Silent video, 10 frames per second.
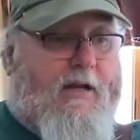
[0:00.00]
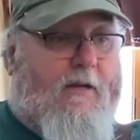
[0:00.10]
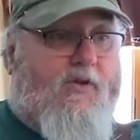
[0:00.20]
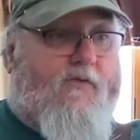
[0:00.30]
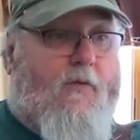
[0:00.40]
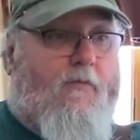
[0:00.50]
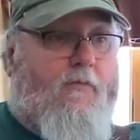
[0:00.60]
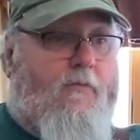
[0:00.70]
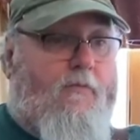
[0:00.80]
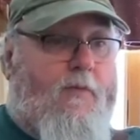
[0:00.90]
comes
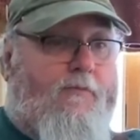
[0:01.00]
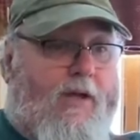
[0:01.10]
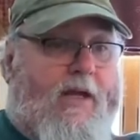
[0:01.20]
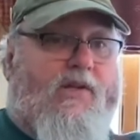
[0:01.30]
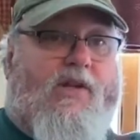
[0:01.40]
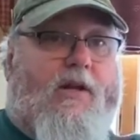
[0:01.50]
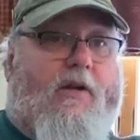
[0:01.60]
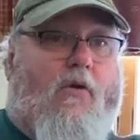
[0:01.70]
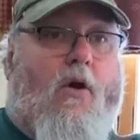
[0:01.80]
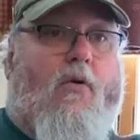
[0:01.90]
from plants that are
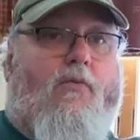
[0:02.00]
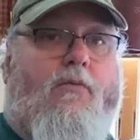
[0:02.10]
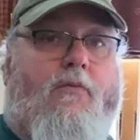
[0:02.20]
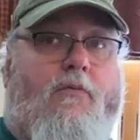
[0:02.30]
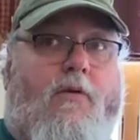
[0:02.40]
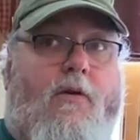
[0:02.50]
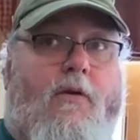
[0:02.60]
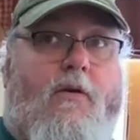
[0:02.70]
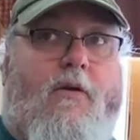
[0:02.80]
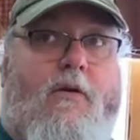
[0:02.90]
grown.
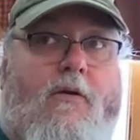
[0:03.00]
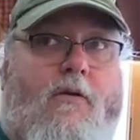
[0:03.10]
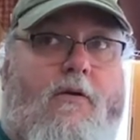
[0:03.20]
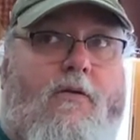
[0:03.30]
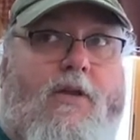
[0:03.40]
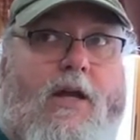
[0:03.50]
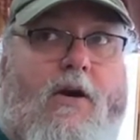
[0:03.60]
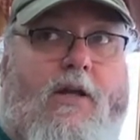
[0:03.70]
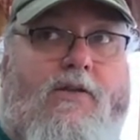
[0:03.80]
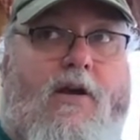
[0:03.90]
They're
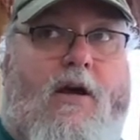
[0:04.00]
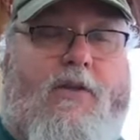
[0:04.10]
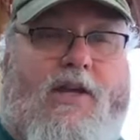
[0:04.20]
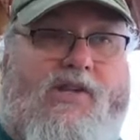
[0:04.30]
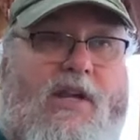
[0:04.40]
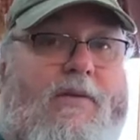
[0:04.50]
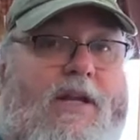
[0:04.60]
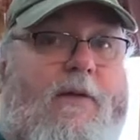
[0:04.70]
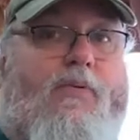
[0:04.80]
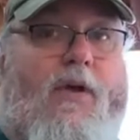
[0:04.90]
not, uh, they're
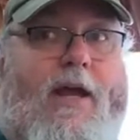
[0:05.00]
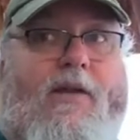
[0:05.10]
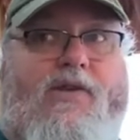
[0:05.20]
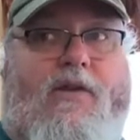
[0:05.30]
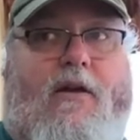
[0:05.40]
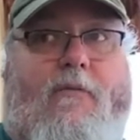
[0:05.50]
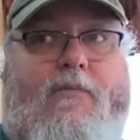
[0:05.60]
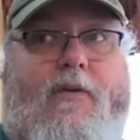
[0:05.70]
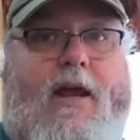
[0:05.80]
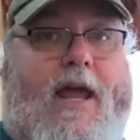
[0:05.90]
CBD plants. They're,
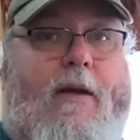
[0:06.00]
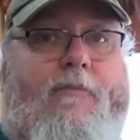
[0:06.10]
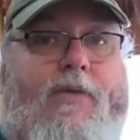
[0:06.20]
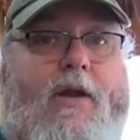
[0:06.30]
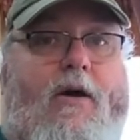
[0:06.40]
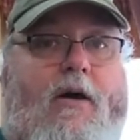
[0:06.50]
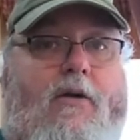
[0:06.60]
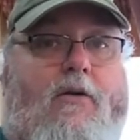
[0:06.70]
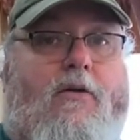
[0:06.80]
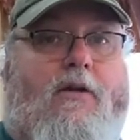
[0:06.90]
they're hemp. They're
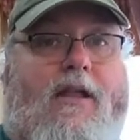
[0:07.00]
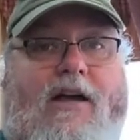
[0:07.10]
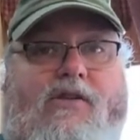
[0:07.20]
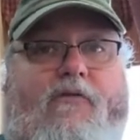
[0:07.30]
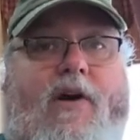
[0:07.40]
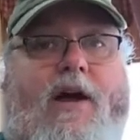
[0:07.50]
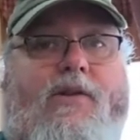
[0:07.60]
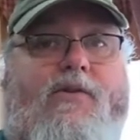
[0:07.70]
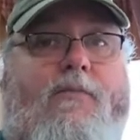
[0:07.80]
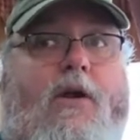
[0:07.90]
not classified
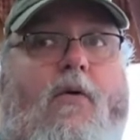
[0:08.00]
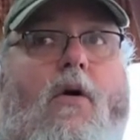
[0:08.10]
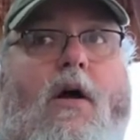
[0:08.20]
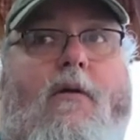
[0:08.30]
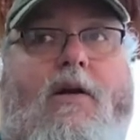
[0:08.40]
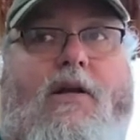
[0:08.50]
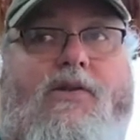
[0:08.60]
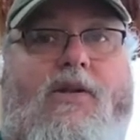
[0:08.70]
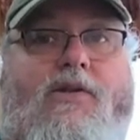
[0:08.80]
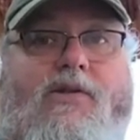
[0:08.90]
as a marijuana
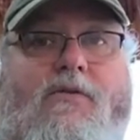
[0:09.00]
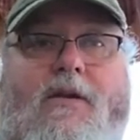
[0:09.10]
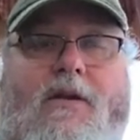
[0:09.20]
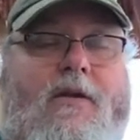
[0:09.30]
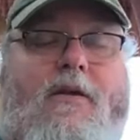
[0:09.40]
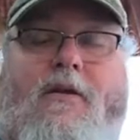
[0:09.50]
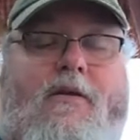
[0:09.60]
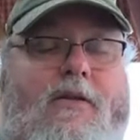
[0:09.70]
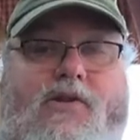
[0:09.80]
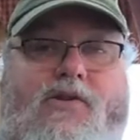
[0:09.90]
because there's,
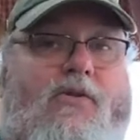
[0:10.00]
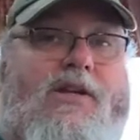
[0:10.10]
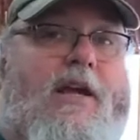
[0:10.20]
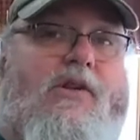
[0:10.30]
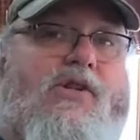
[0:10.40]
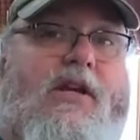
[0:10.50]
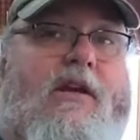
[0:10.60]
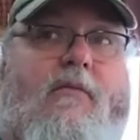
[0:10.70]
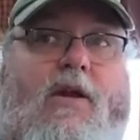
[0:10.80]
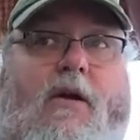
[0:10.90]
there's no THC
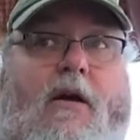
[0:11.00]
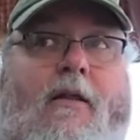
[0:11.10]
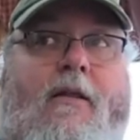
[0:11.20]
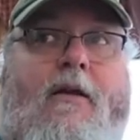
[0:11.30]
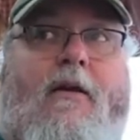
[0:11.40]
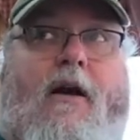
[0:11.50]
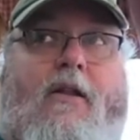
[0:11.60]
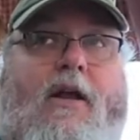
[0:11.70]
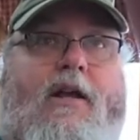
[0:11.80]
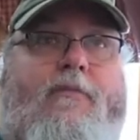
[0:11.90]
in them at all. A
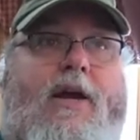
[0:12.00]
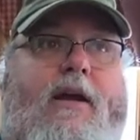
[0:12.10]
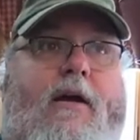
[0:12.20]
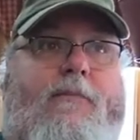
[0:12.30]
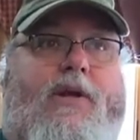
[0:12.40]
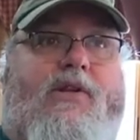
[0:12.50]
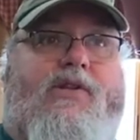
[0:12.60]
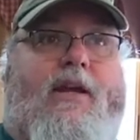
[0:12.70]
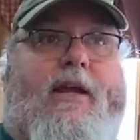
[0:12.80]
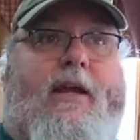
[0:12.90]
lot of your big companies,
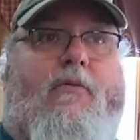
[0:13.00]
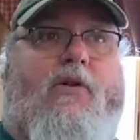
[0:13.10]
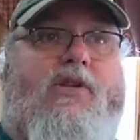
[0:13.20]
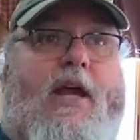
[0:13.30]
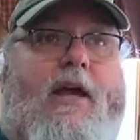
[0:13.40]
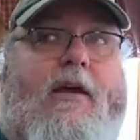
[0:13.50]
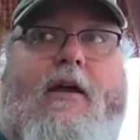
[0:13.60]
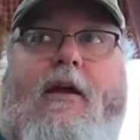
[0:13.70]
they will take